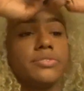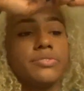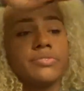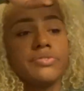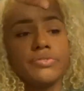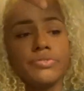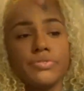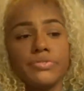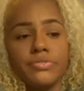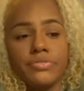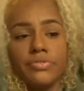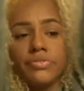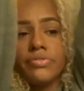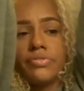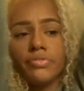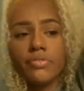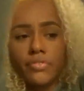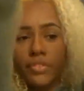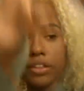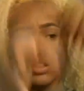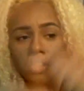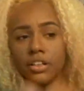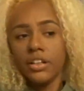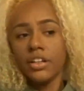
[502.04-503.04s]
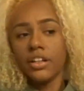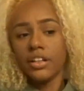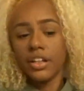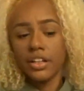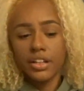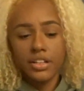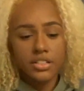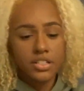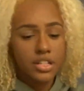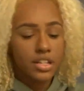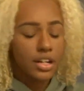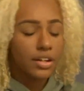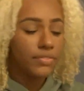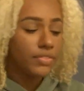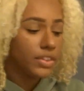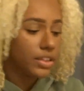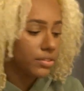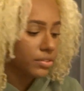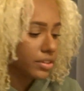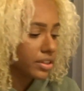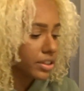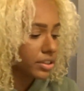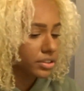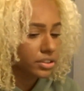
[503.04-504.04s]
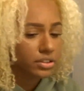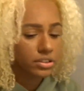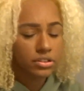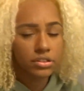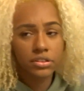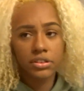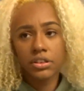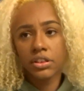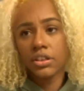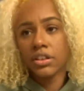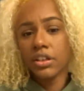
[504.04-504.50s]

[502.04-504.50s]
like I said, I'm in a rush.